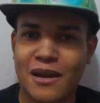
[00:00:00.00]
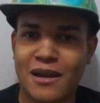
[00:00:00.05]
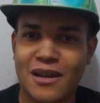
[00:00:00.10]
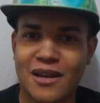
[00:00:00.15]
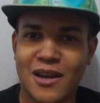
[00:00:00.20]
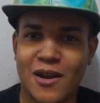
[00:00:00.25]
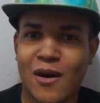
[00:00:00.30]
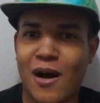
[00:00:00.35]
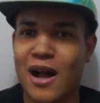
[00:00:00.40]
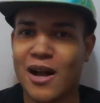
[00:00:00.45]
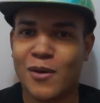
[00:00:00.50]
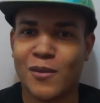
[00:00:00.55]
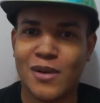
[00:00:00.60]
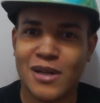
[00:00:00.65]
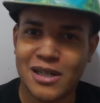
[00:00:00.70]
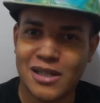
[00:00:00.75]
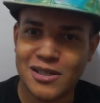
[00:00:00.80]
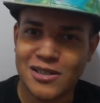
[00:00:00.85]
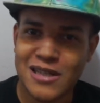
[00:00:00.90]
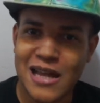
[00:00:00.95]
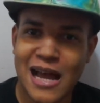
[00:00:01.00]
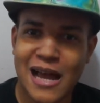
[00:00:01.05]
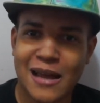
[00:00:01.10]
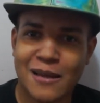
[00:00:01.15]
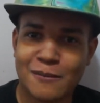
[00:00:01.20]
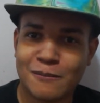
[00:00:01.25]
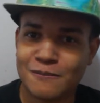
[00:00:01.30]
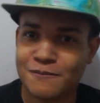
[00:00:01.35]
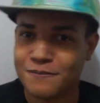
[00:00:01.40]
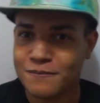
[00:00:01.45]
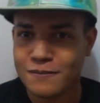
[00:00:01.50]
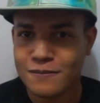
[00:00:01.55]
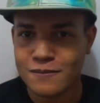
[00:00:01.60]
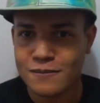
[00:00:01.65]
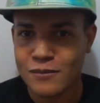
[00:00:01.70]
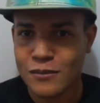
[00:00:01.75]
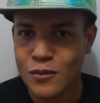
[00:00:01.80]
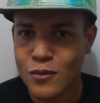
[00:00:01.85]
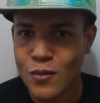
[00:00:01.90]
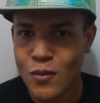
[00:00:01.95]
you know Ocarina of Time
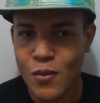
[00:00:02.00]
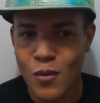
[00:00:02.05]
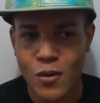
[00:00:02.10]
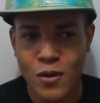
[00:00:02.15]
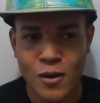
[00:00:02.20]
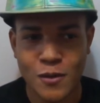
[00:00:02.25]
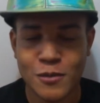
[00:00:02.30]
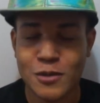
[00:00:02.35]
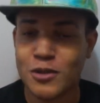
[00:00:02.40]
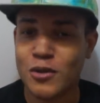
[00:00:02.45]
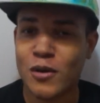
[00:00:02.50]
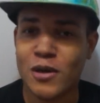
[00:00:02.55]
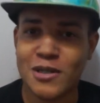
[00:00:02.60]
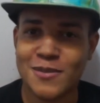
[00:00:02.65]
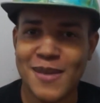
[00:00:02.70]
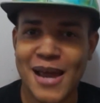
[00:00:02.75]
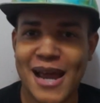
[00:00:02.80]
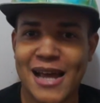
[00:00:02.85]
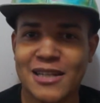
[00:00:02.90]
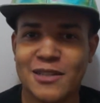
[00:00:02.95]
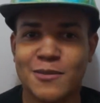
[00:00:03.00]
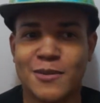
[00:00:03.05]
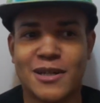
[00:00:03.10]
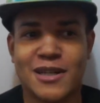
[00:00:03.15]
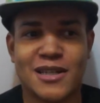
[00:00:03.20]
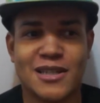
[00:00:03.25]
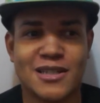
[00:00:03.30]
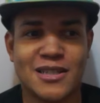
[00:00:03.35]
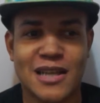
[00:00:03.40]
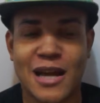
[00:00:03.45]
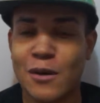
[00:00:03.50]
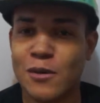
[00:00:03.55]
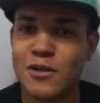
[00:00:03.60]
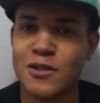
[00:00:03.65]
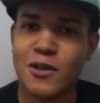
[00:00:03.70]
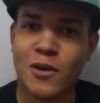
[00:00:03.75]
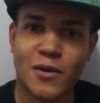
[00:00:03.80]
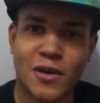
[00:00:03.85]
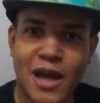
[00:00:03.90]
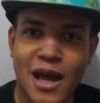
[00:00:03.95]
or Majora's Mask because I was
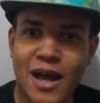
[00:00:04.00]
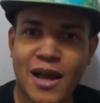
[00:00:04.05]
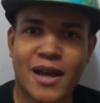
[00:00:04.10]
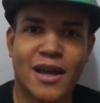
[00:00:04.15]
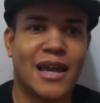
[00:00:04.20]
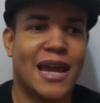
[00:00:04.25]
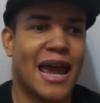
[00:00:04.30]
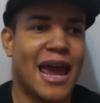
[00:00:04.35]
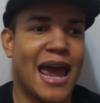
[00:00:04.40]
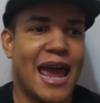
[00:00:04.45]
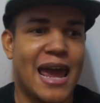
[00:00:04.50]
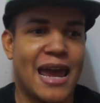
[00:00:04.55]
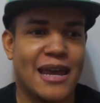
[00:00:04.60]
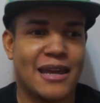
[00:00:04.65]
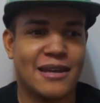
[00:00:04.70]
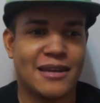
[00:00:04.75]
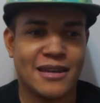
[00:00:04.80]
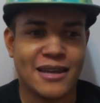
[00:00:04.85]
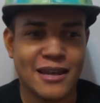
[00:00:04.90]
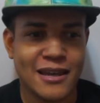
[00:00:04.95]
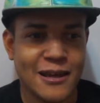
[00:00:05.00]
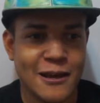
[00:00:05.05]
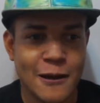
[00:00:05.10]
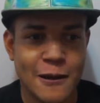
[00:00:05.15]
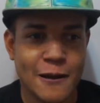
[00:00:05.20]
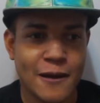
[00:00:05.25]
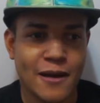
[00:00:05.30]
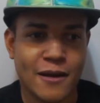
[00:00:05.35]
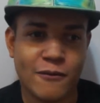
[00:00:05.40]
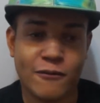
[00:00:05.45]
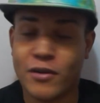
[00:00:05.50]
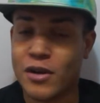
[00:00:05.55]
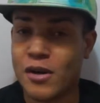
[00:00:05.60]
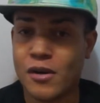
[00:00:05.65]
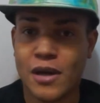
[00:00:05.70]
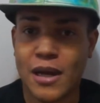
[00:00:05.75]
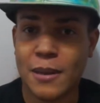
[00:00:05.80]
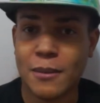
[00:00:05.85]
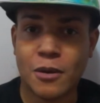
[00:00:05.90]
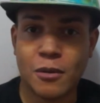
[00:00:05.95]
still young and
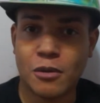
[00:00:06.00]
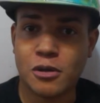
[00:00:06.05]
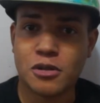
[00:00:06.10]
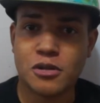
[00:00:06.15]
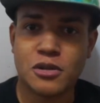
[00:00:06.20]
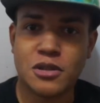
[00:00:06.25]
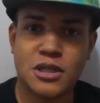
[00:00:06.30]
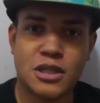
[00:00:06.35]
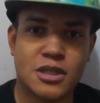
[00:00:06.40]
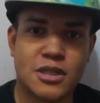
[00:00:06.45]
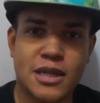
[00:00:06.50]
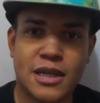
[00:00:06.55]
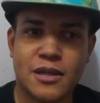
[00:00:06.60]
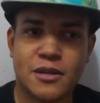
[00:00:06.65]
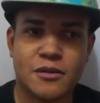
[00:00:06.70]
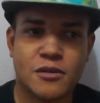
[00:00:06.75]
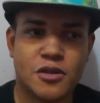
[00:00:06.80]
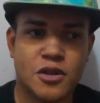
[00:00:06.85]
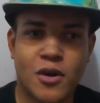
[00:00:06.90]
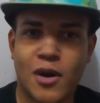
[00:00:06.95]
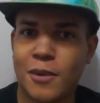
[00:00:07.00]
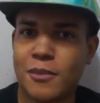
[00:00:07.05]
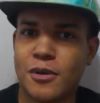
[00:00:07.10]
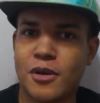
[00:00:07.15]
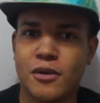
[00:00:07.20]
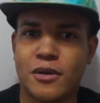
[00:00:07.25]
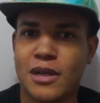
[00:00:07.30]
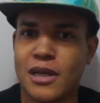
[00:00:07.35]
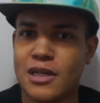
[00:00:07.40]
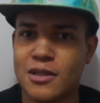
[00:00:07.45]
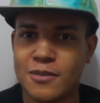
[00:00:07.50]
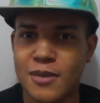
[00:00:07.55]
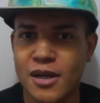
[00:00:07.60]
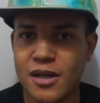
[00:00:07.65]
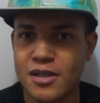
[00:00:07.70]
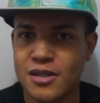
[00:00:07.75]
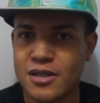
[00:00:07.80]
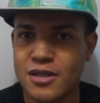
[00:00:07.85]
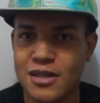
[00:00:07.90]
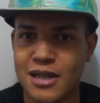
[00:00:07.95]
video game commercials just didn't show up nearly as
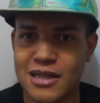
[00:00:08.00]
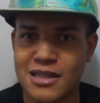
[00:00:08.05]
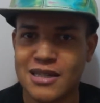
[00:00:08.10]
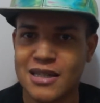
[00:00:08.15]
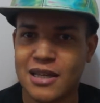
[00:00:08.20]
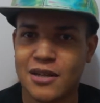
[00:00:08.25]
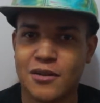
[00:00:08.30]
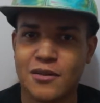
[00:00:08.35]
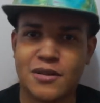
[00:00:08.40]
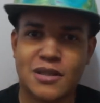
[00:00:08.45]
much as they do